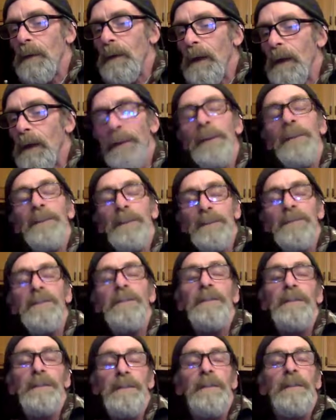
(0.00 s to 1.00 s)
I think
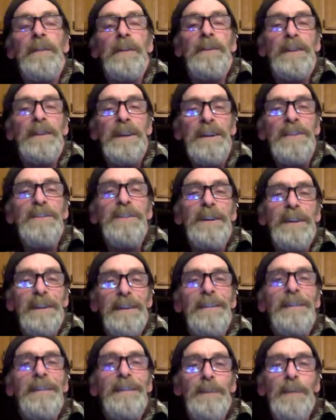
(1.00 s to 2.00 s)
this the teaching
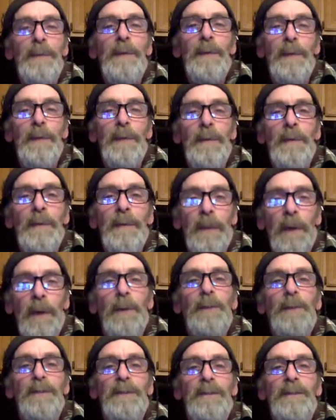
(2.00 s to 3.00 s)

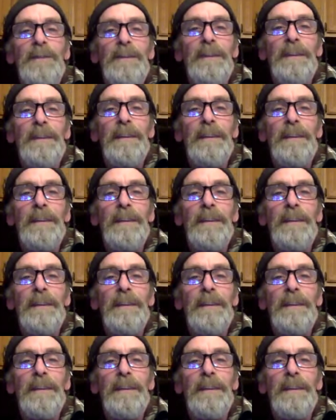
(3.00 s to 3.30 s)
folks